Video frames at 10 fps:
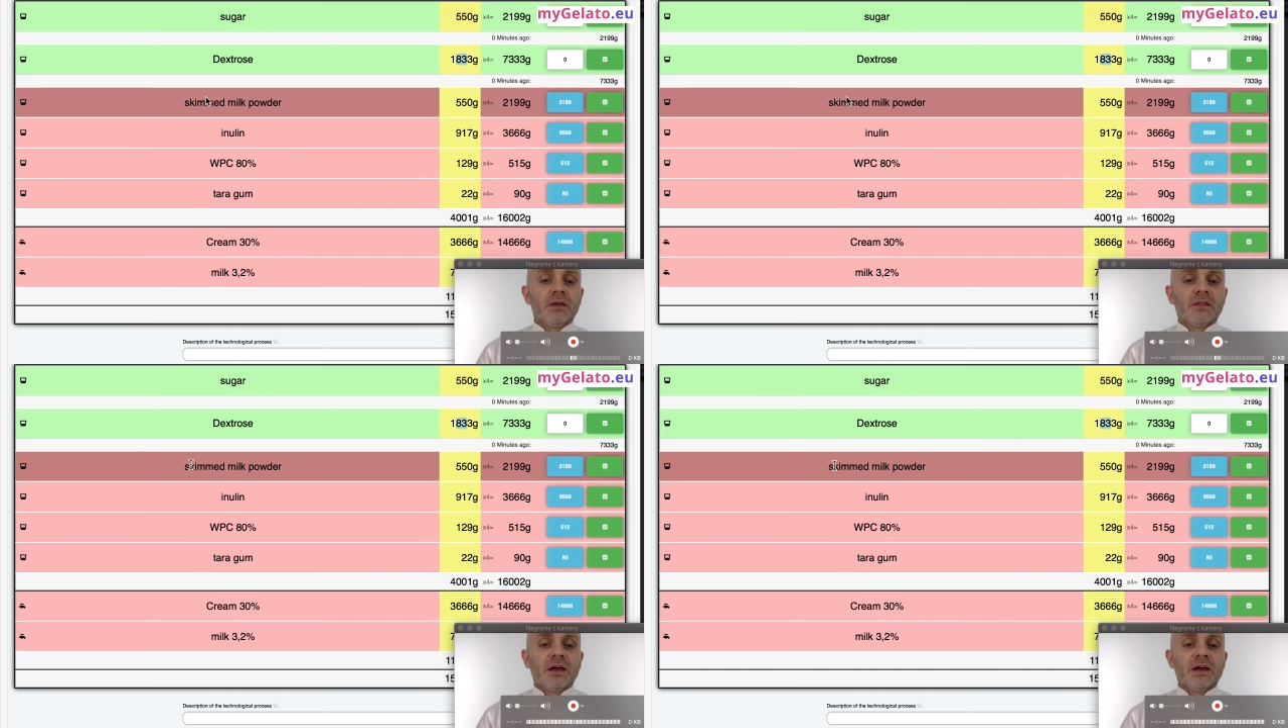
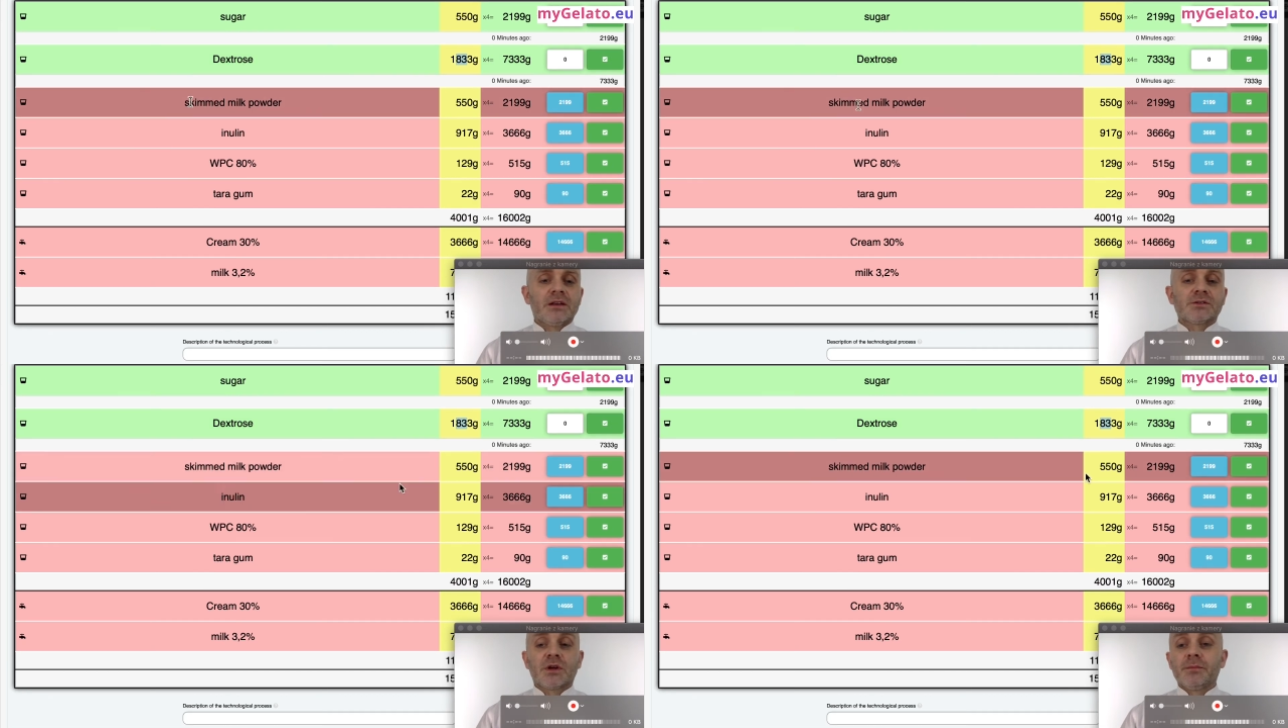
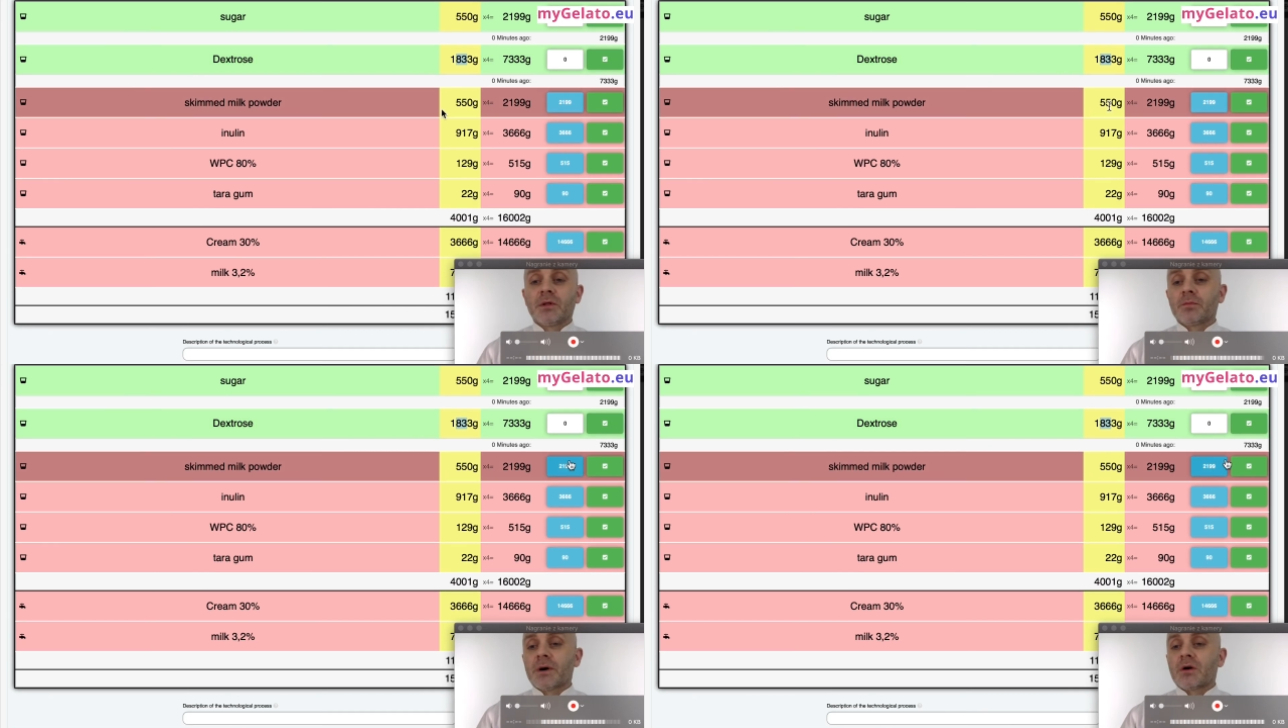Then skim
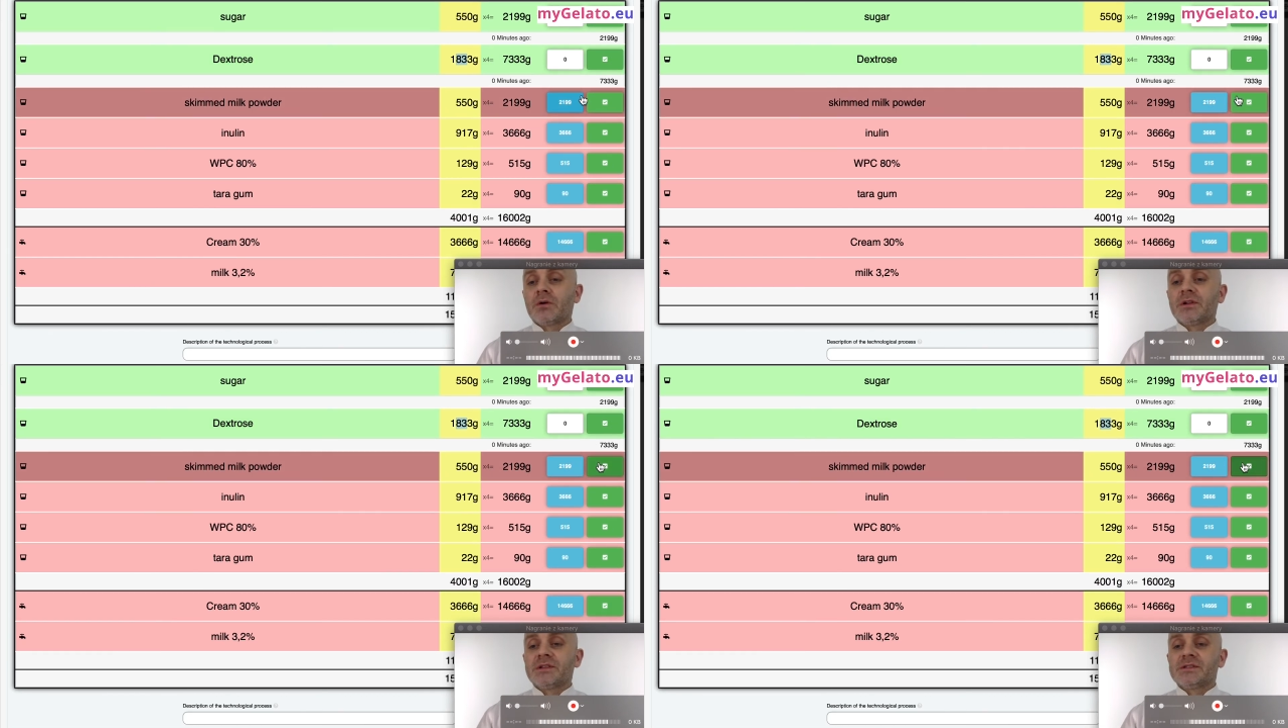milk
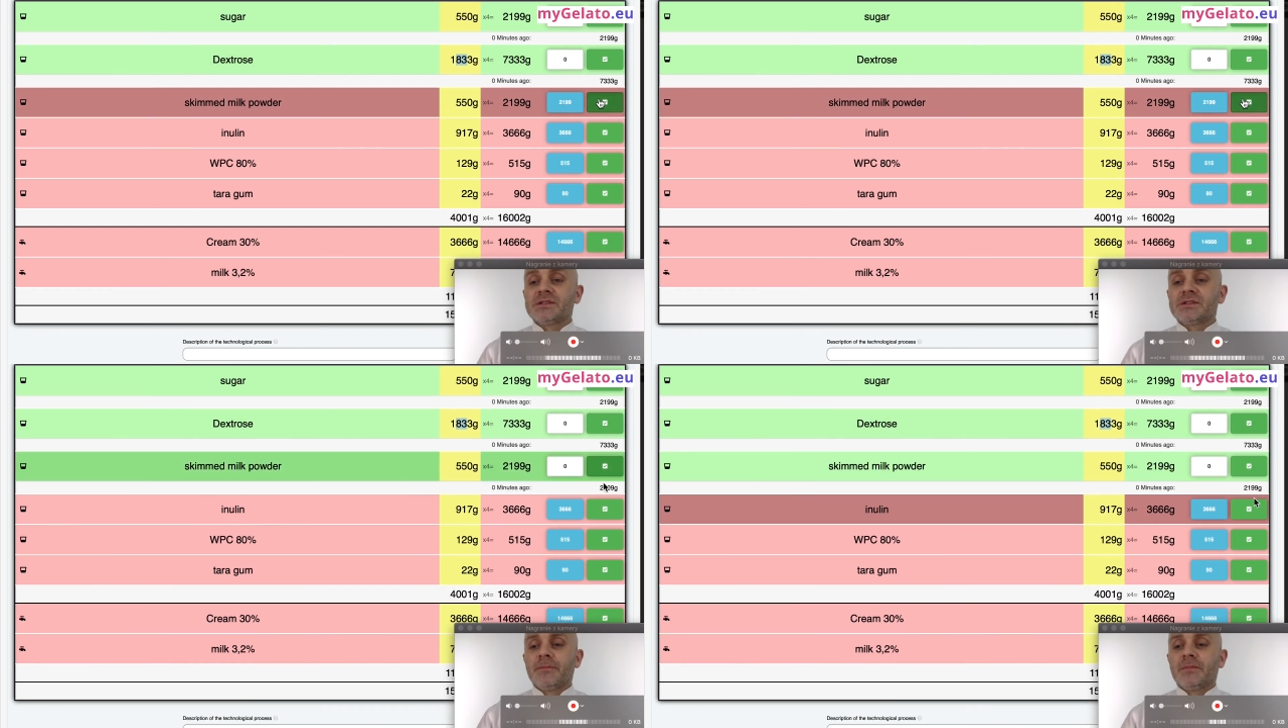powder, the
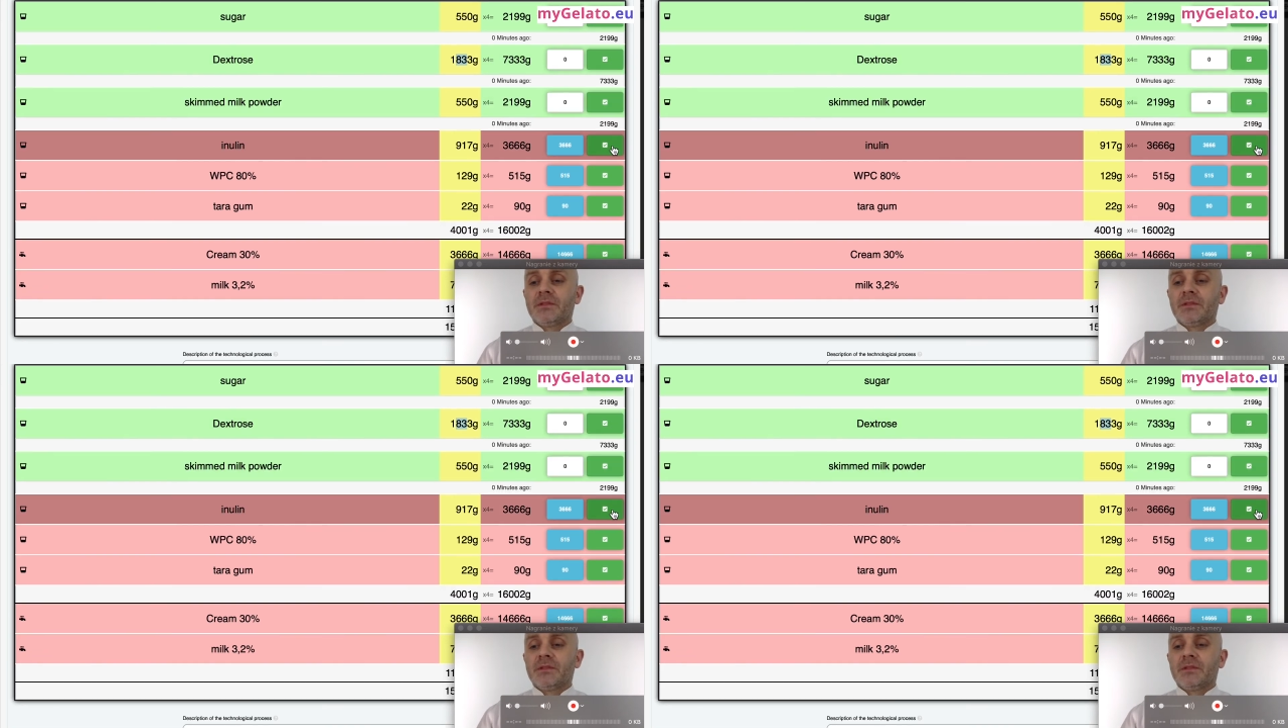same,